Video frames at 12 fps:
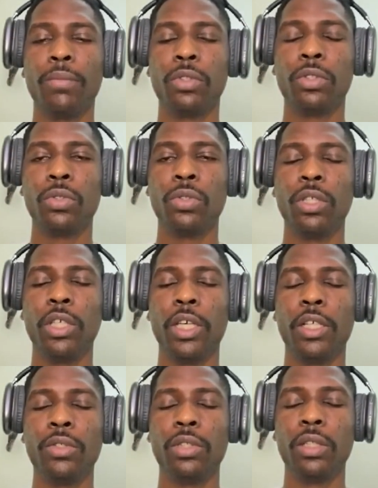So
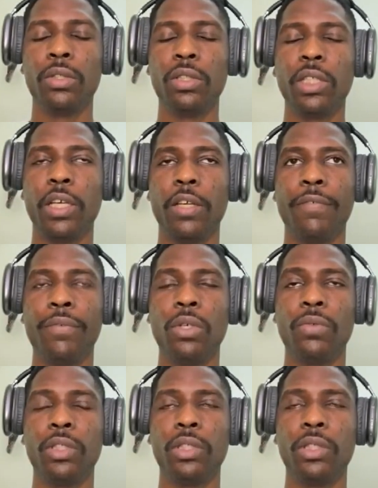yeah, those are a few
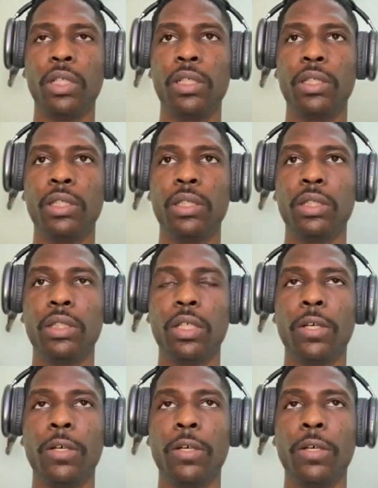of the challenges